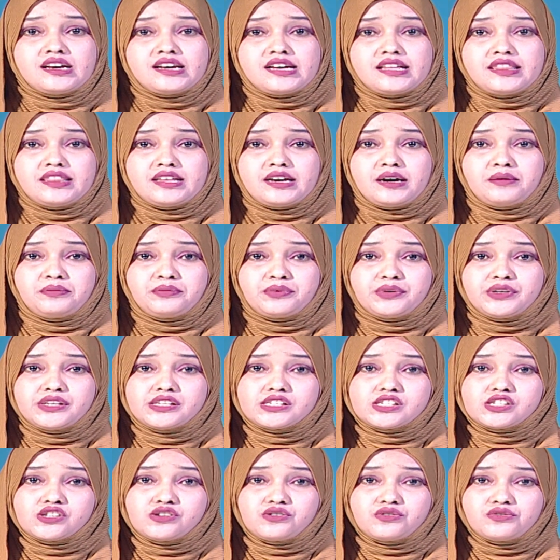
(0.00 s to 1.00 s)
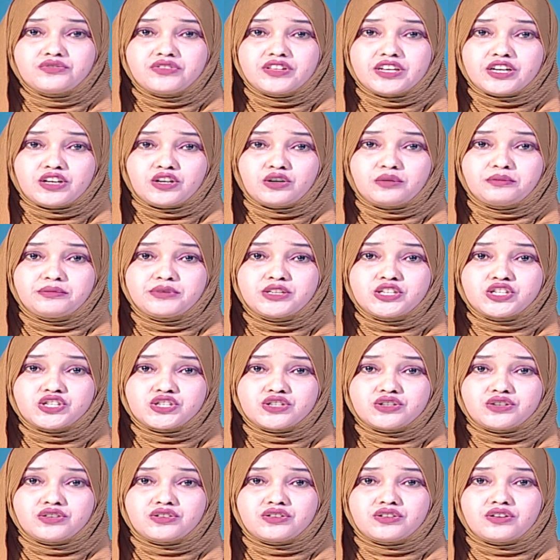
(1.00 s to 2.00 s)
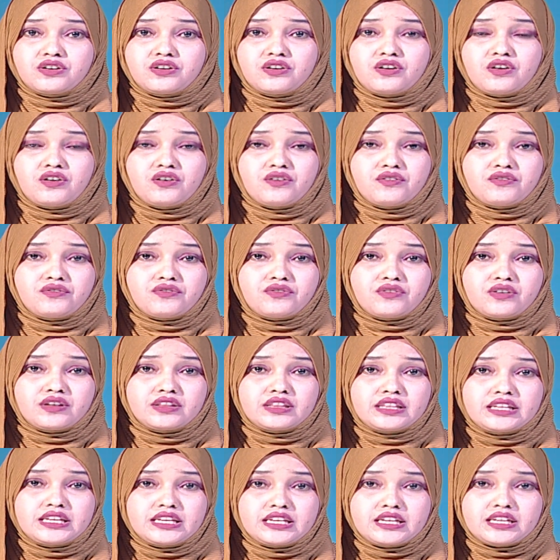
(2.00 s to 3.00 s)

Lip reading: The president of the commission of the